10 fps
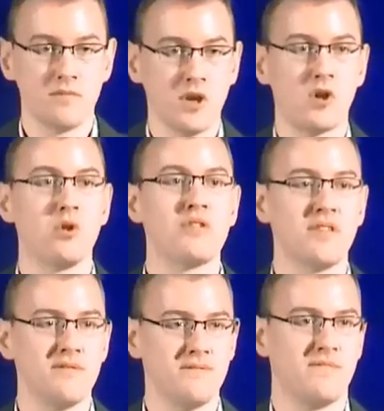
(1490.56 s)

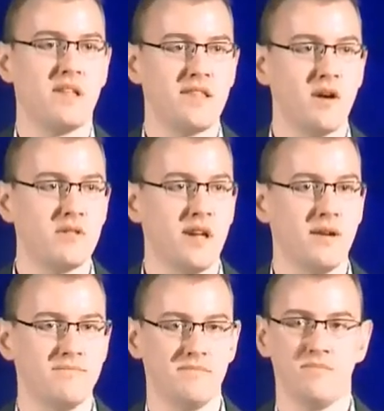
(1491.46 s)
conclusive, it's out
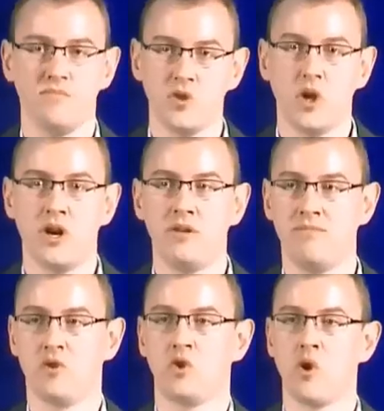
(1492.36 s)
there. Learn,
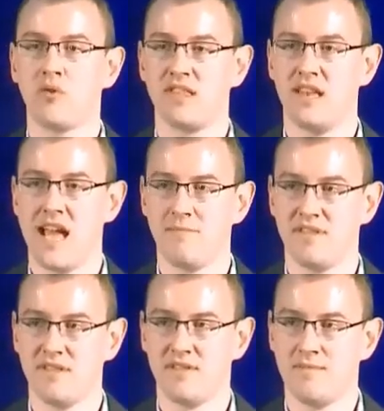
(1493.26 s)
grow
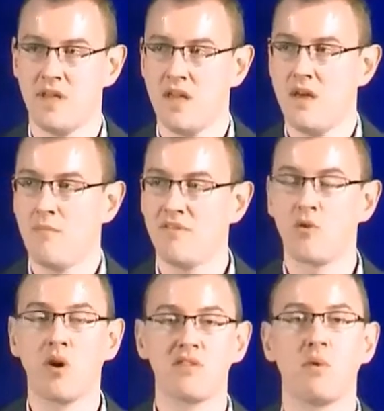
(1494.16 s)
synapses. But of
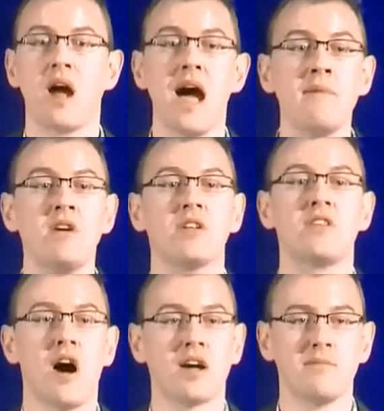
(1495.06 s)
course, what I'm here to
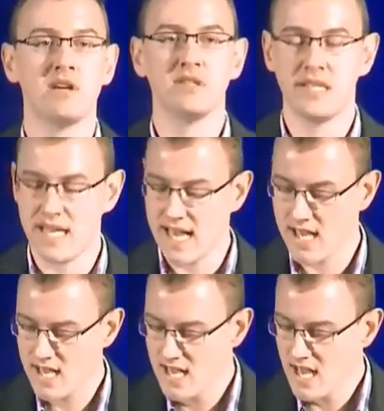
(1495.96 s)
talk about
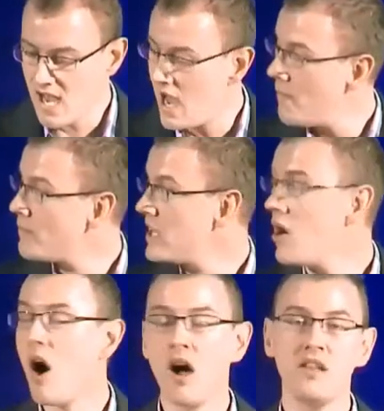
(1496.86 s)
today,
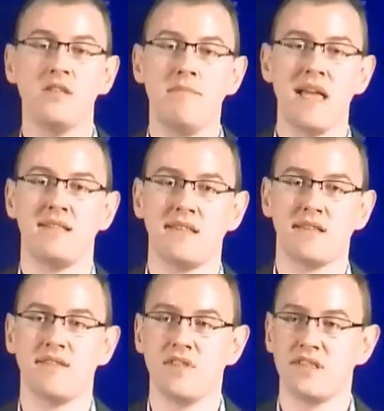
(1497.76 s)
beyond the
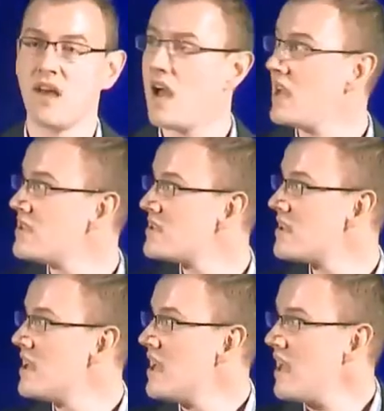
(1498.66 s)
basics of the science,
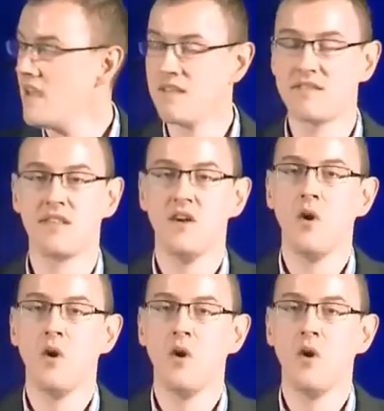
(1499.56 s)
is